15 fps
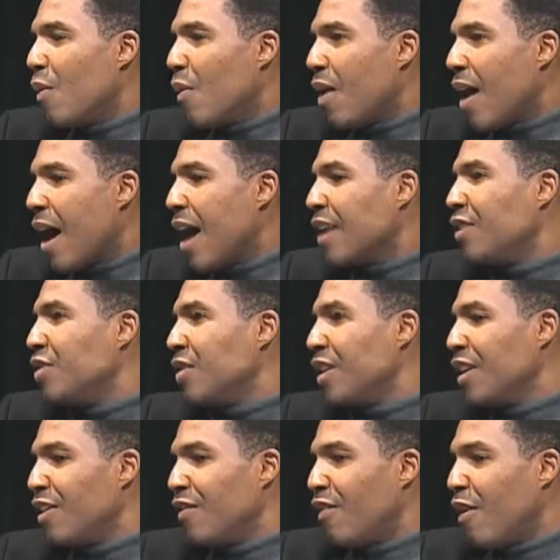how did you get
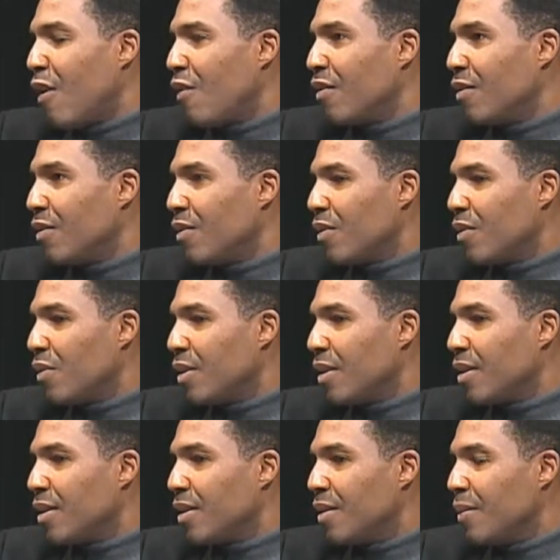involved with
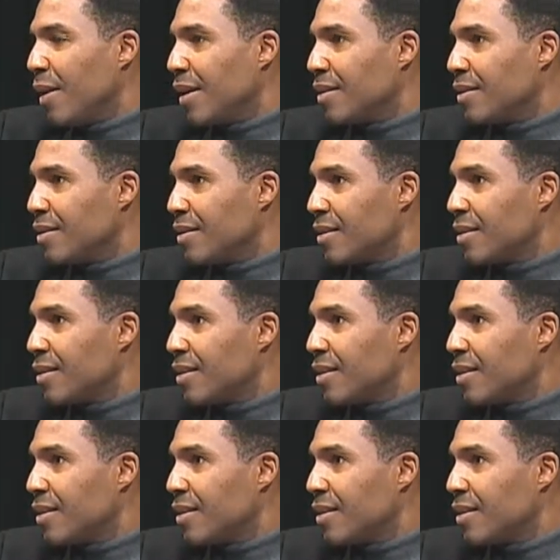the Masons?